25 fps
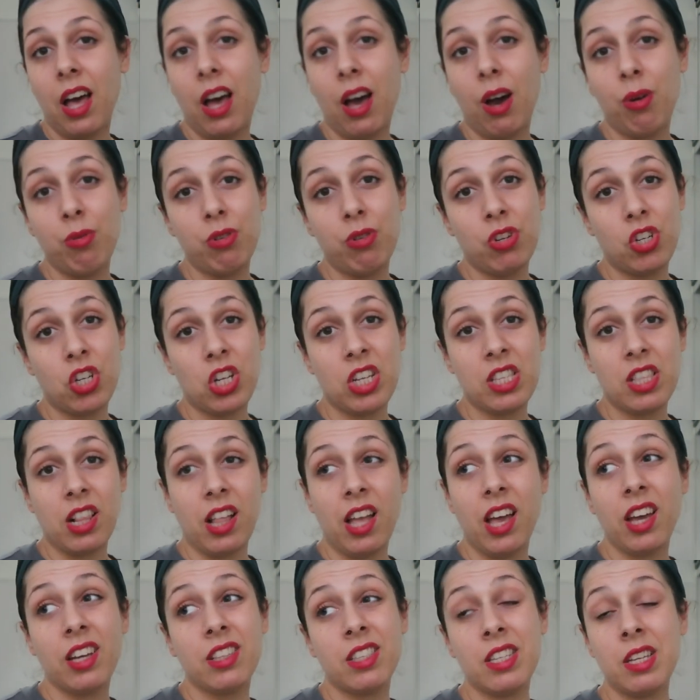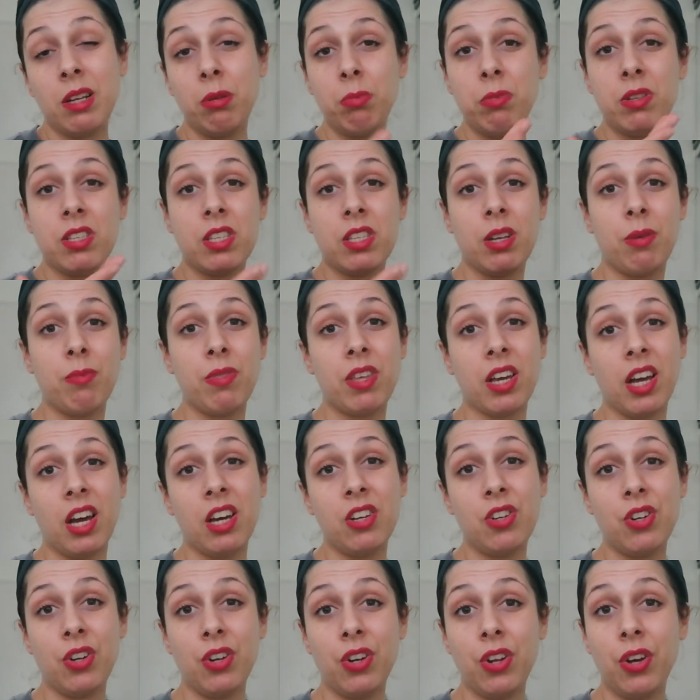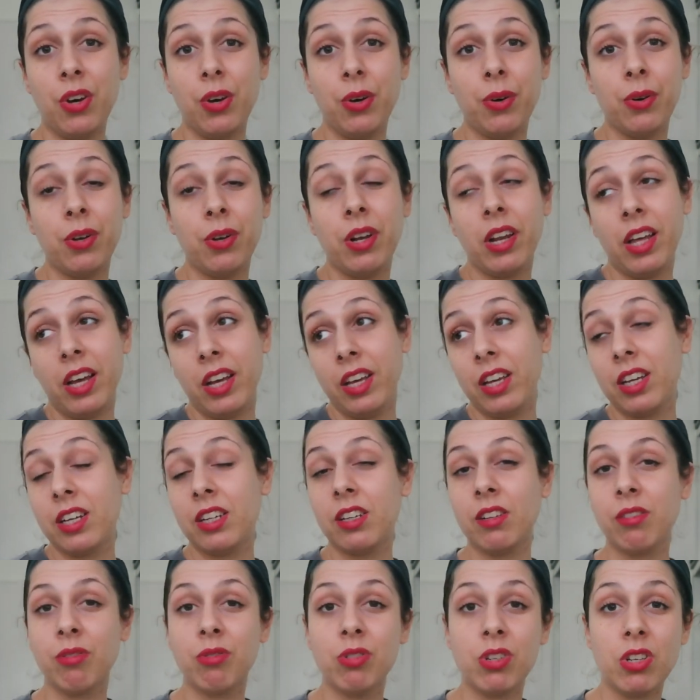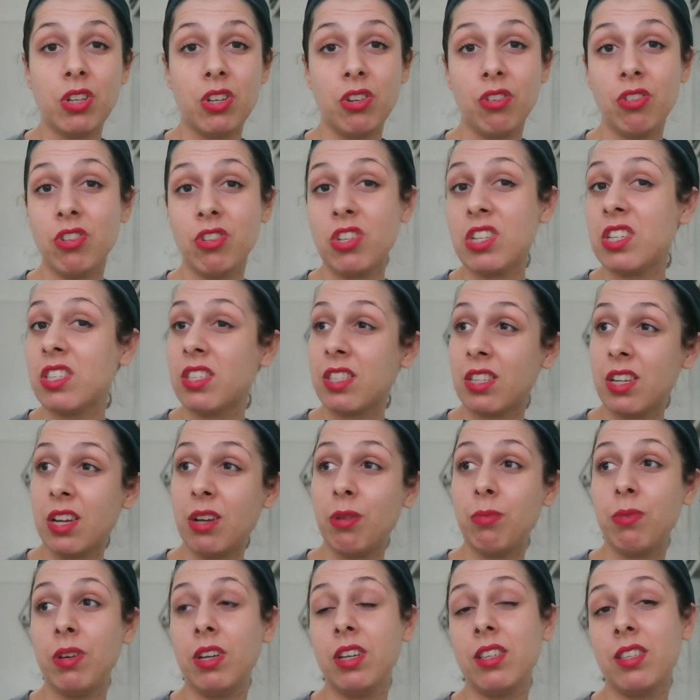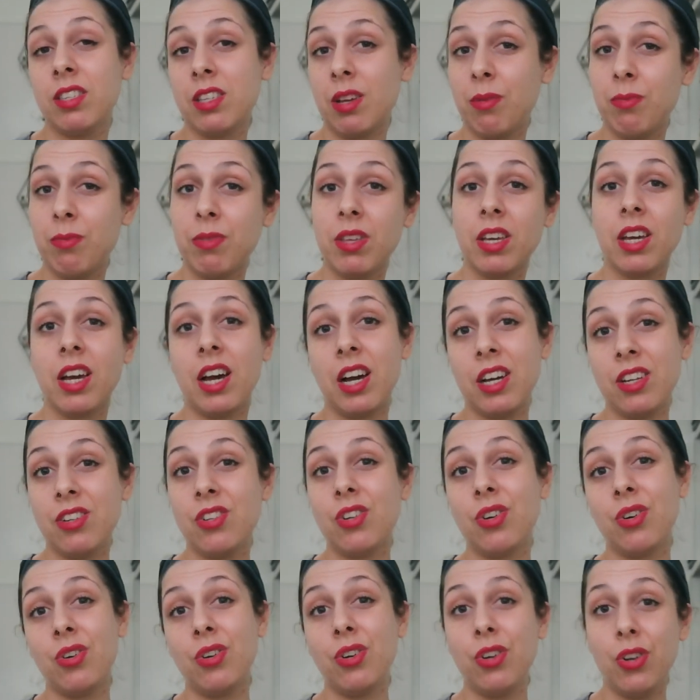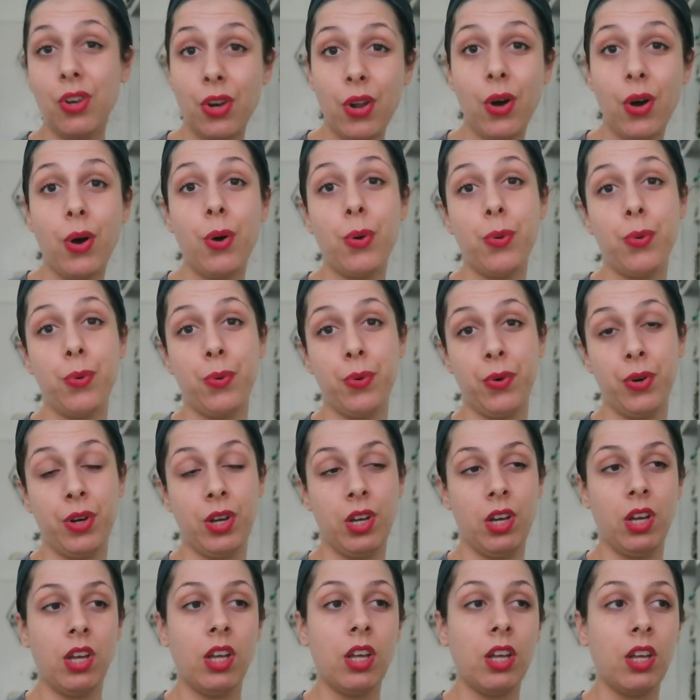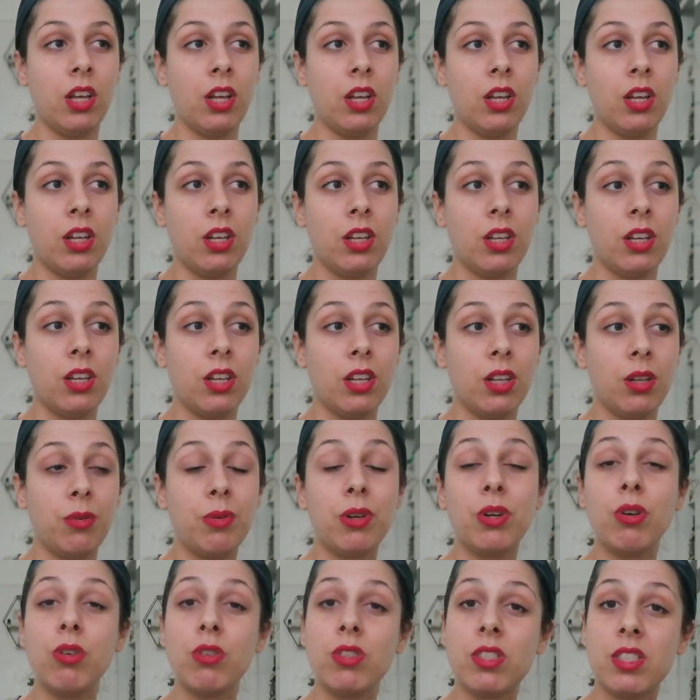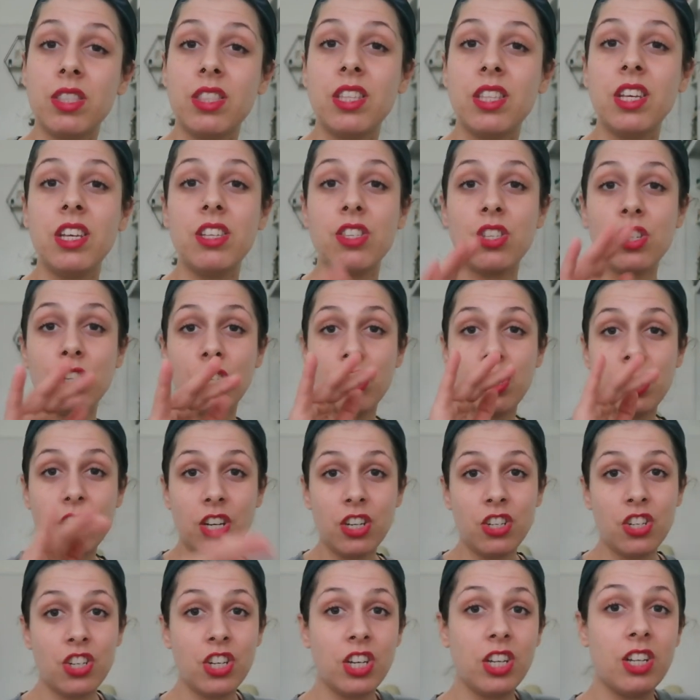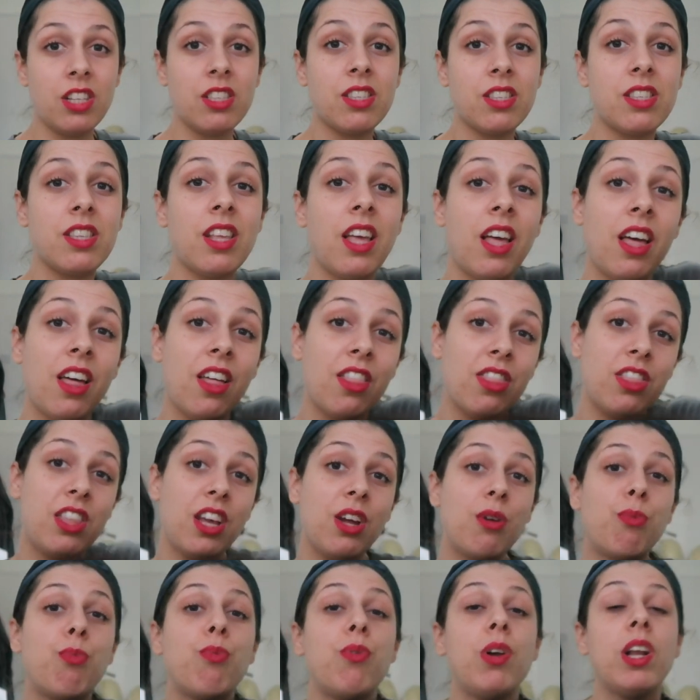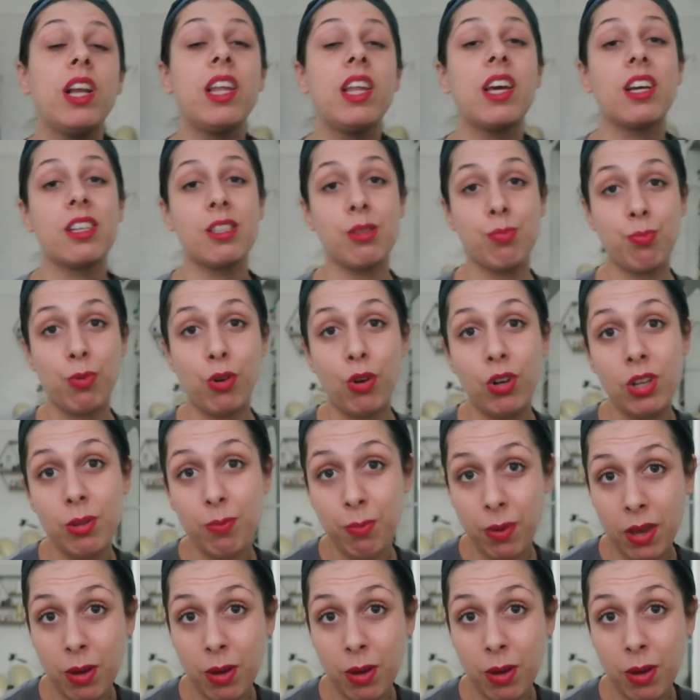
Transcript: i was just like tell me something i don't know like you know just tell me something i don't know because these Kardashians they really exploit